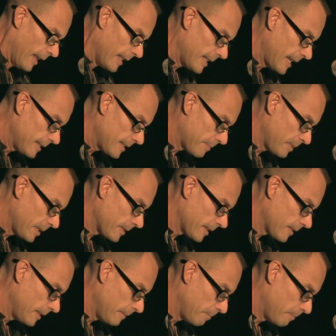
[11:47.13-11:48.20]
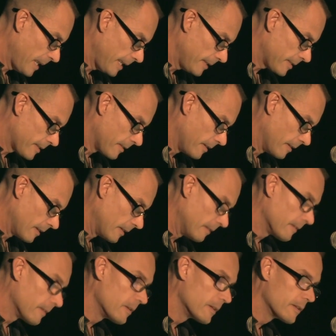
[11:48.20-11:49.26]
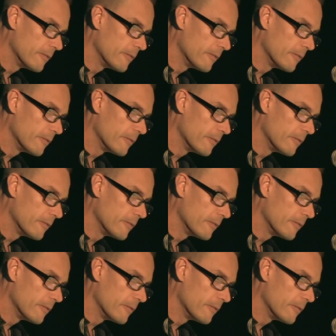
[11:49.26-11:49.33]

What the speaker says: And that's basically based on